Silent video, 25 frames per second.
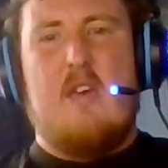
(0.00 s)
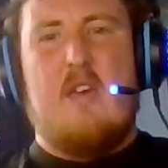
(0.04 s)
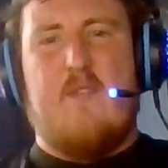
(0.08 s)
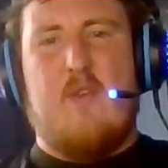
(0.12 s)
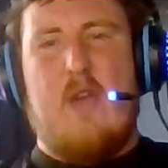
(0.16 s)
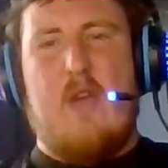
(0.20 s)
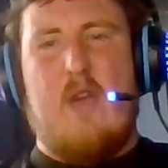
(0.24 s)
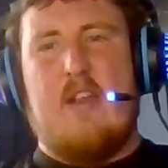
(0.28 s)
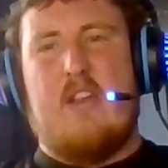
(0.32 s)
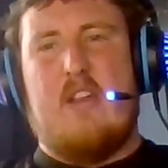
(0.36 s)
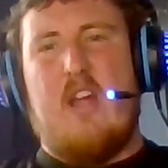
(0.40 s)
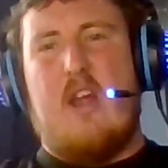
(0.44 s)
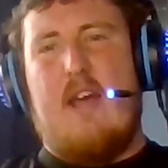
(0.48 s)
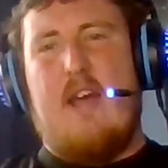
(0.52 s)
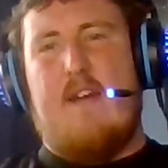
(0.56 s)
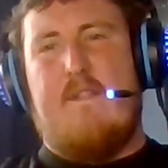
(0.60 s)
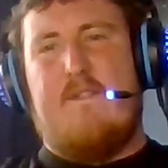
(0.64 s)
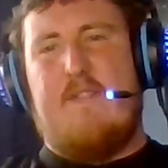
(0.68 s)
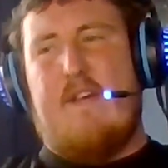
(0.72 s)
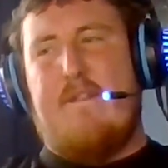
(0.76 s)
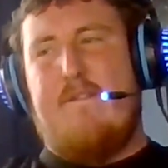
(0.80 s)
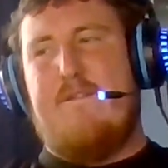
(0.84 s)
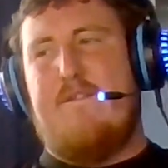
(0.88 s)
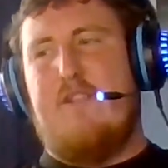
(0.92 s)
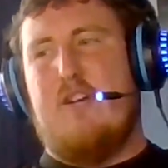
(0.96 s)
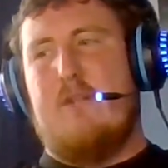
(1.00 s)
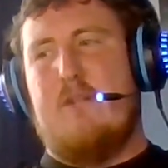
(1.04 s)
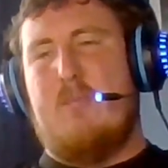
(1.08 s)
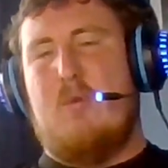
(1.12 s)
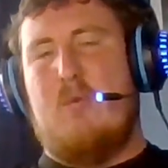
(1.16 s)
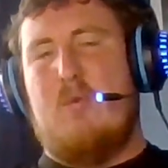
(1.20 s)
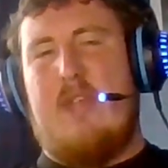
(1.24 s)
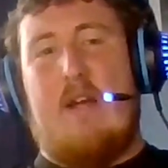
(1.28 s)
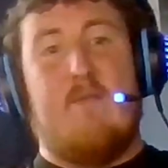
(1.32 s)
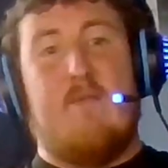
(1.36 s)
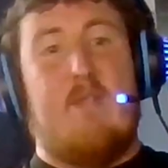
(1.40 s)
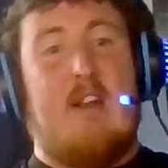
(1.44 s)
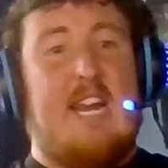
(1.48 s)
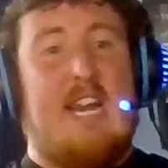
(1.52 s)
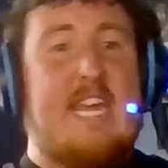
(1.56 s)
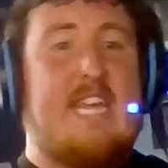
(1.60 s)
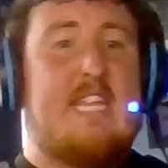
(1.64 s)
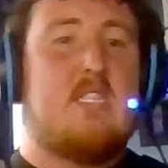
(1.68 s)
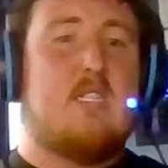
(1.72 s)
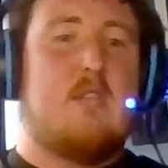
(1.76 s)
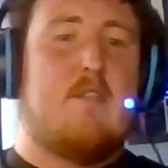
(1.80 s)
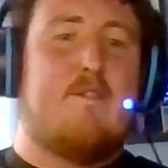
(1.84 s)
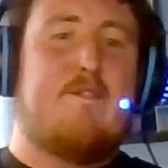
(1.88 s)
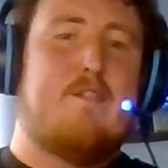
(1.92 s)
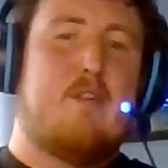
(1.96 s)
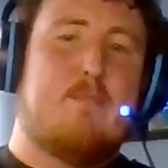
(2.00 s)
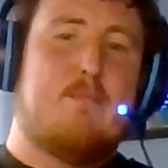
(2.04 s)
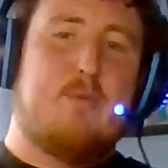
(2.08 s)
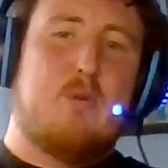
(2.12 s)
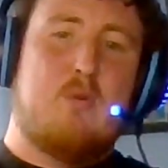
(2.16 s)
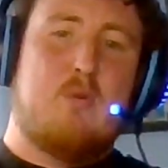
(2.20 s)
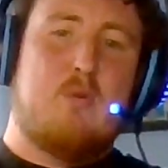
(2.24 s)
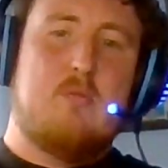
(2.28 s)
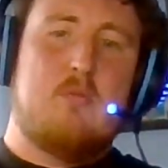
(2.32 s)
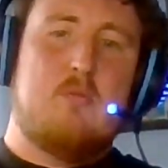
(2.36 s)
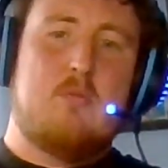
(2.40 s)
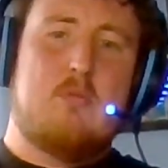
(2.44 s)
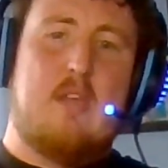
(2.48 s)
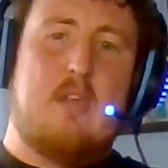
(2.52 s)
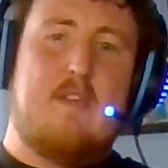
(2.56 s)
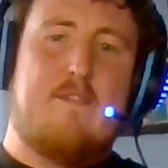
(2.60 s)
If you don't have that football, that release of football,